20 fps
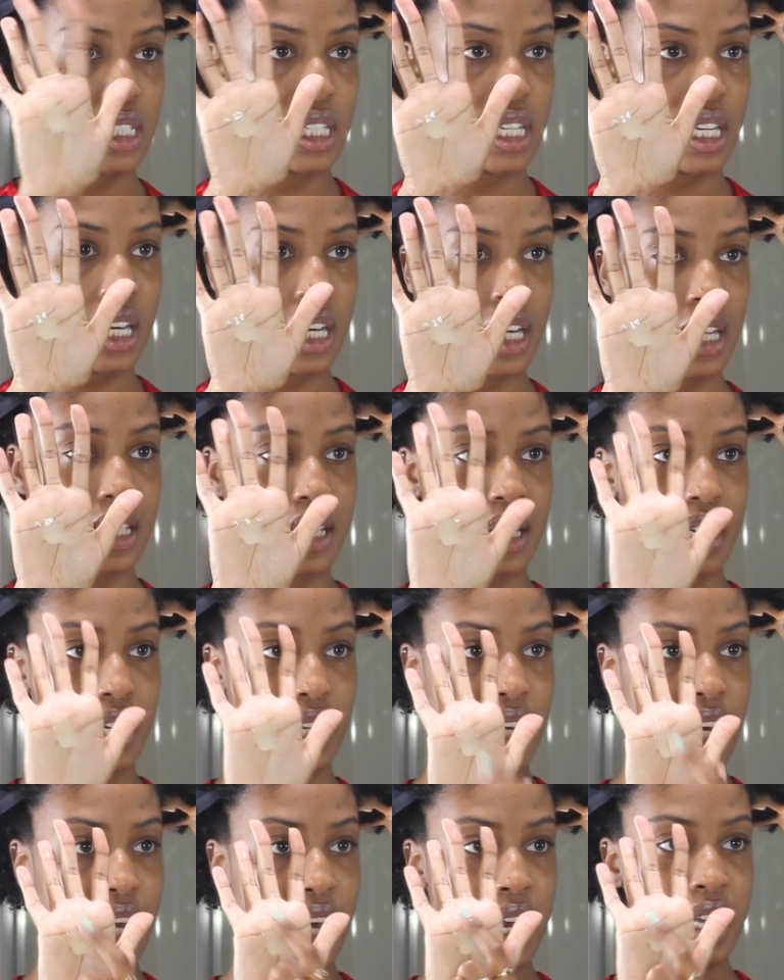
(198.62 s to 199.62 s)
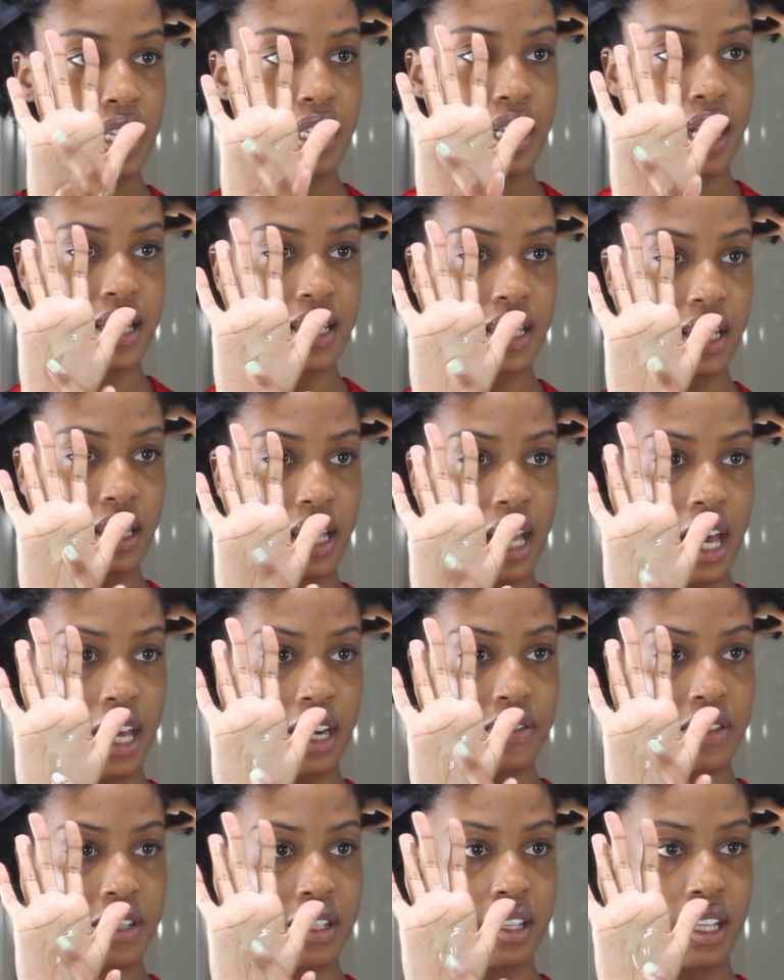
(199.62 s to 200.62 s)
It's nice, it has a
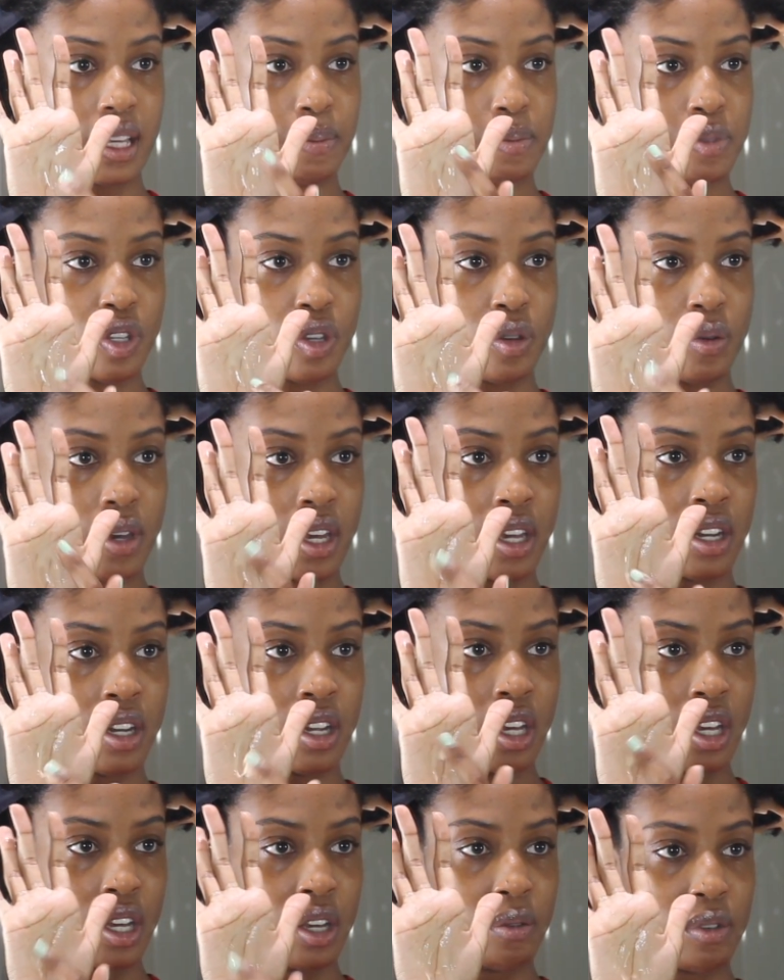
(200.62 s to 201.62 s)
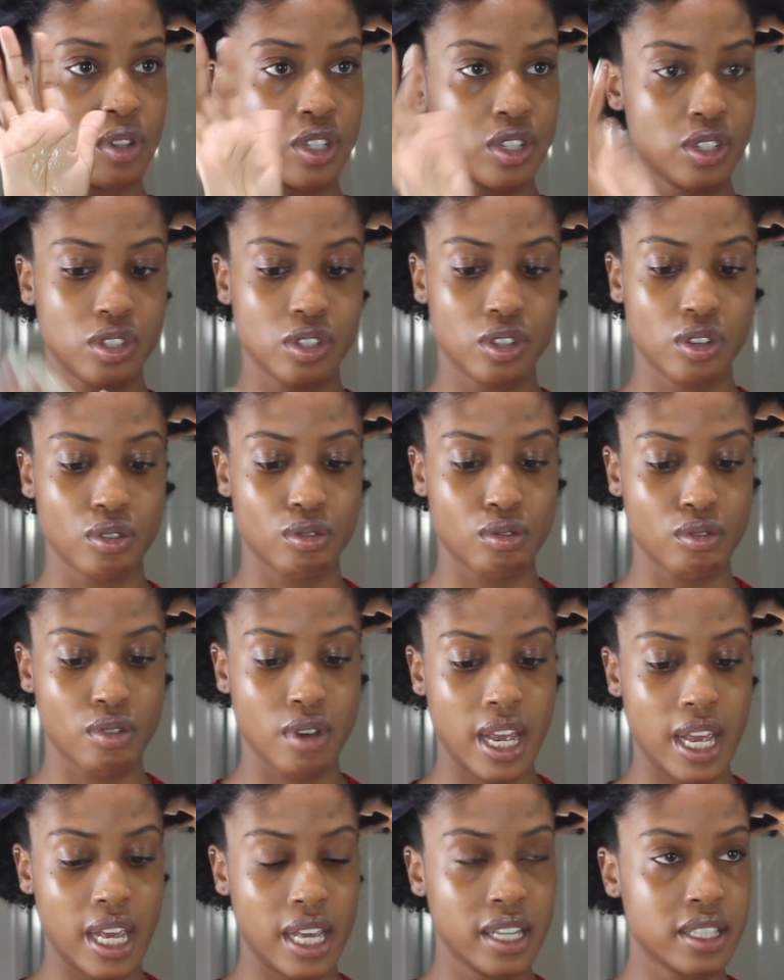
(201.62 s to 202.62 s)
lot of slip to it, which is
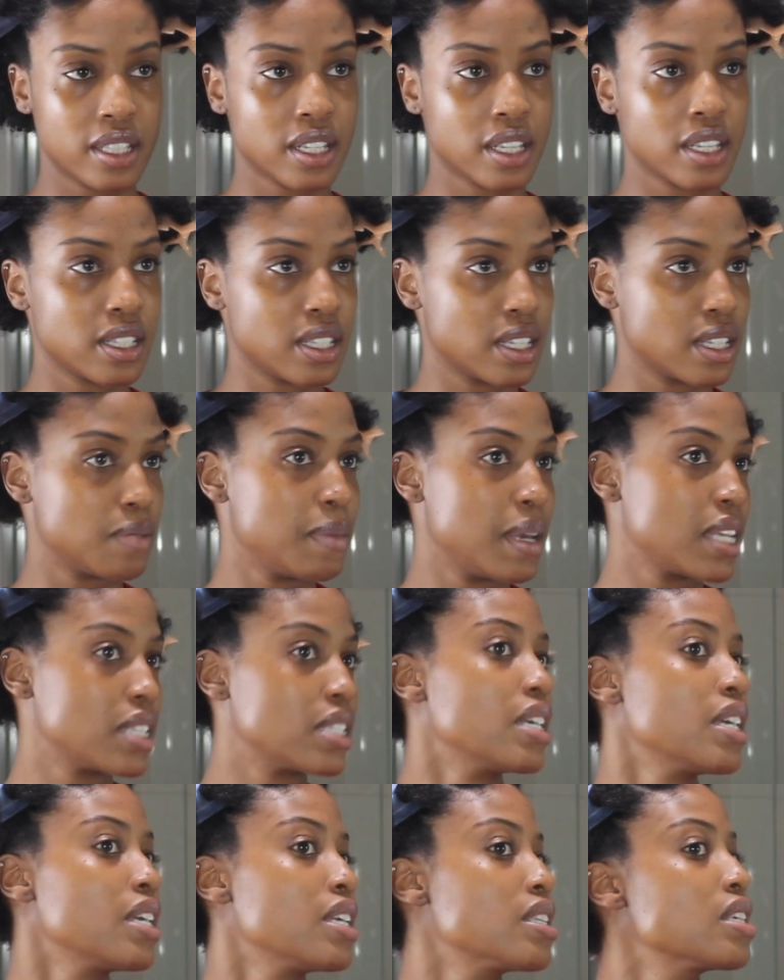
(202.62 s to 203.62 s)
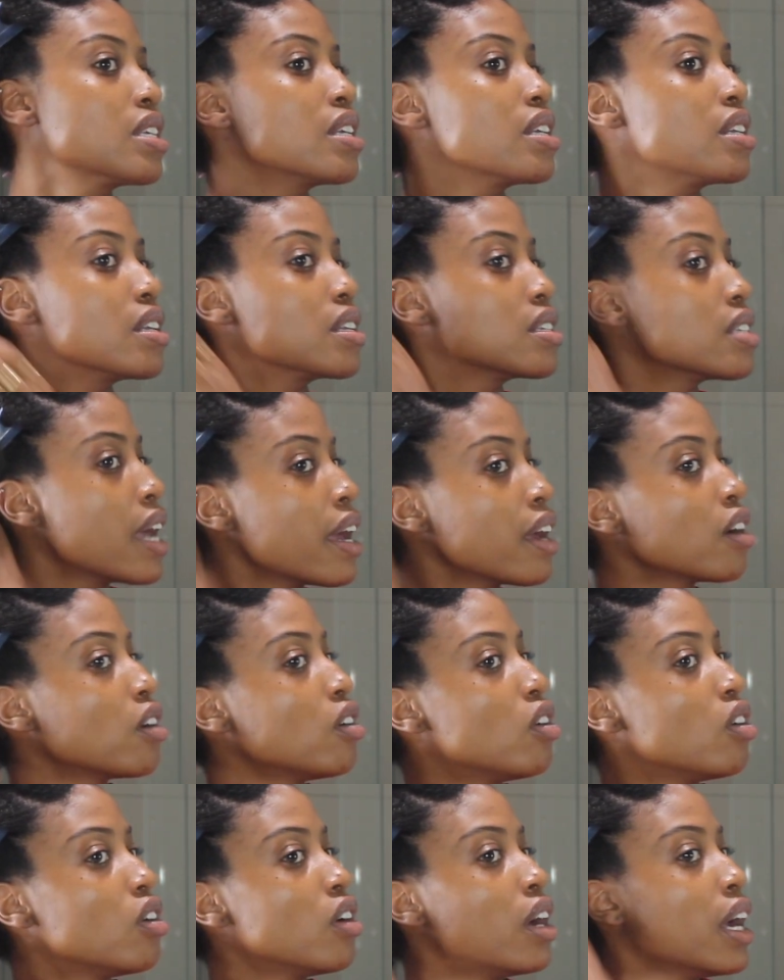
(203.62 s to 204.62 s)
great because this makes it easy to
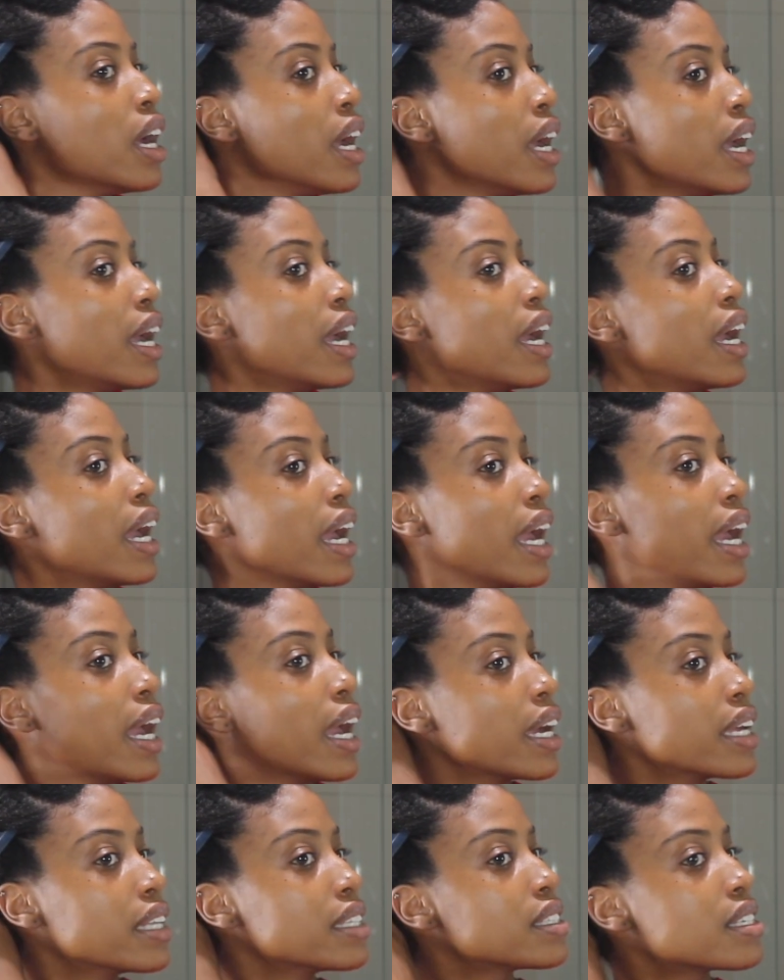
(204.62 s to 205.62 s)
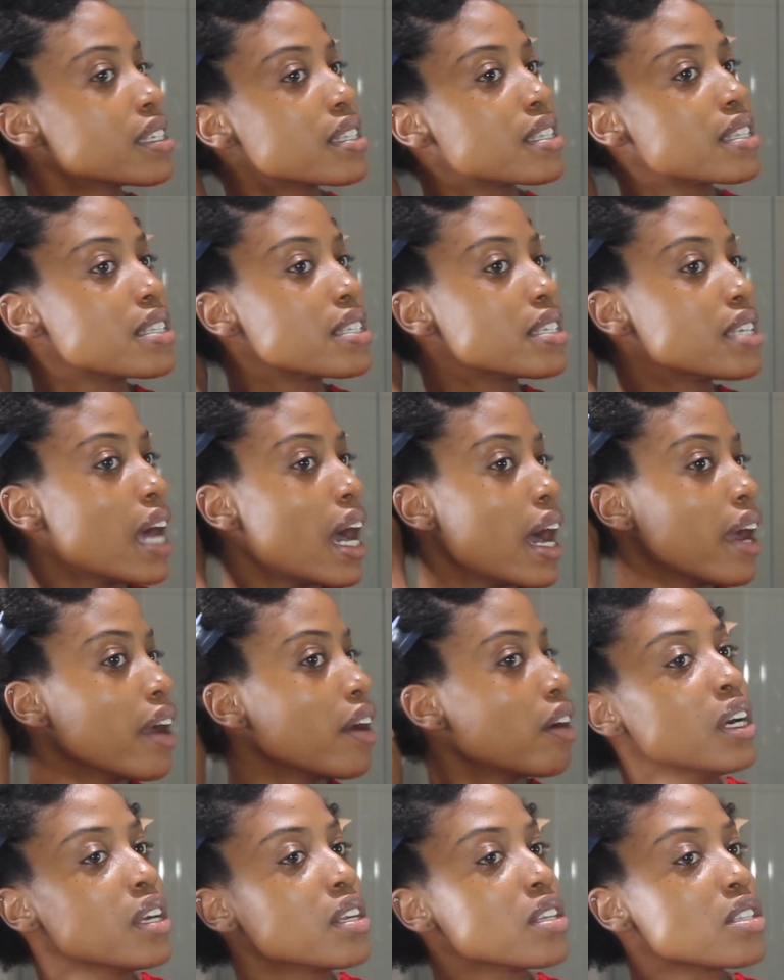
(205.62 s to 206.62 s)
detangle and to style.